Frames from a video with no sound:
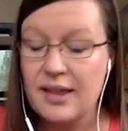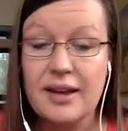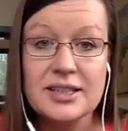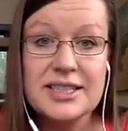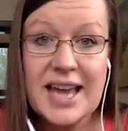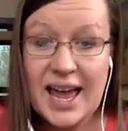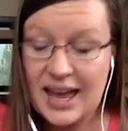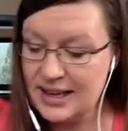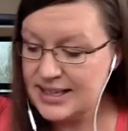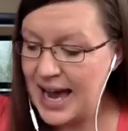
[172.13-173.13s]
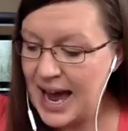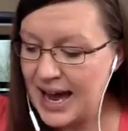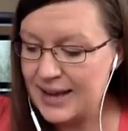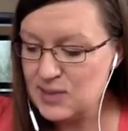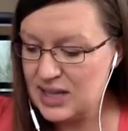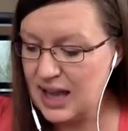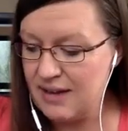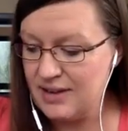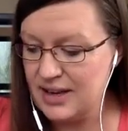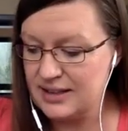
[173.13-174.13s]
There's 10 times the
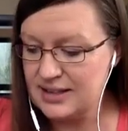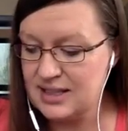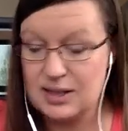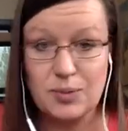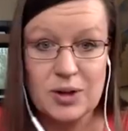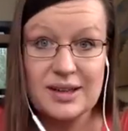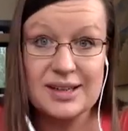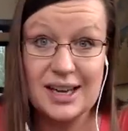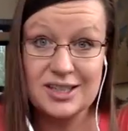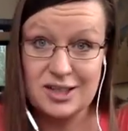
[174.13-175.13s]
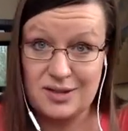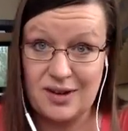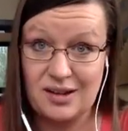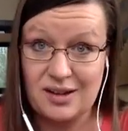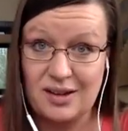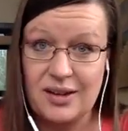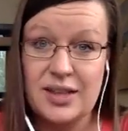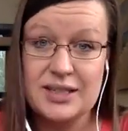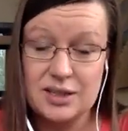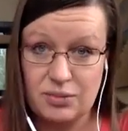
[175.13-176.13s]
evidence to support the dangers of alcohol, and
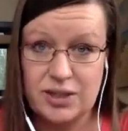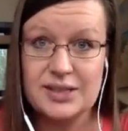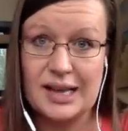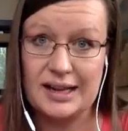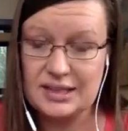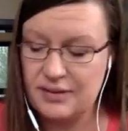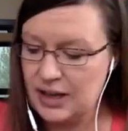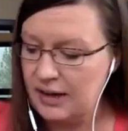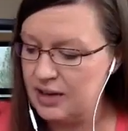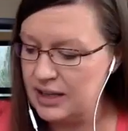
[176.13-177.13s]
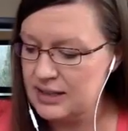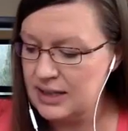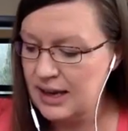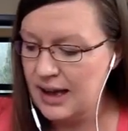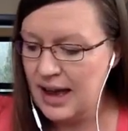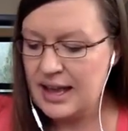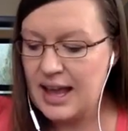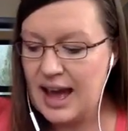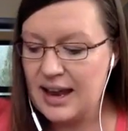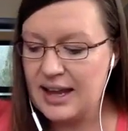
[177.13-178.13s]
this is real scientific evidence,
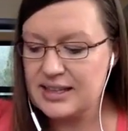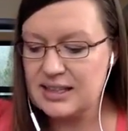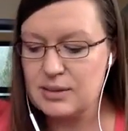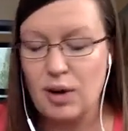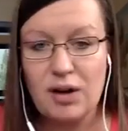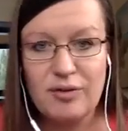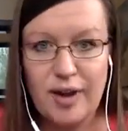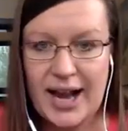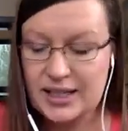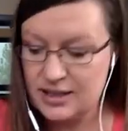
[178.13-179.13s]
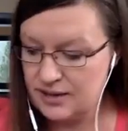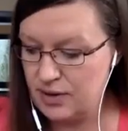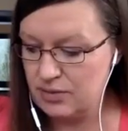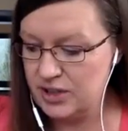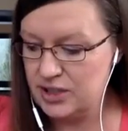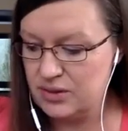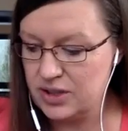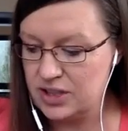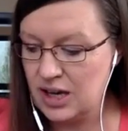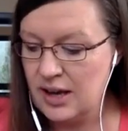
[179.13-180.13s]
yet it's a small fraction of the
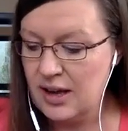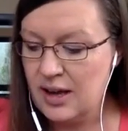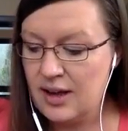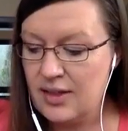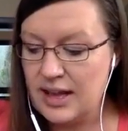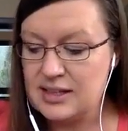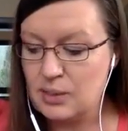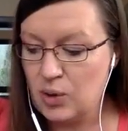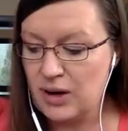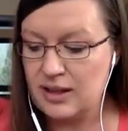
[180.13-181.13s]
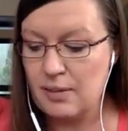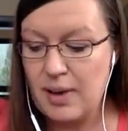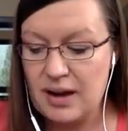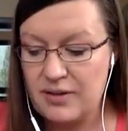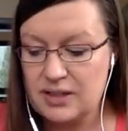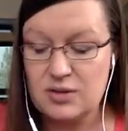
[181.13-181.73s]
research that's supporting the benefits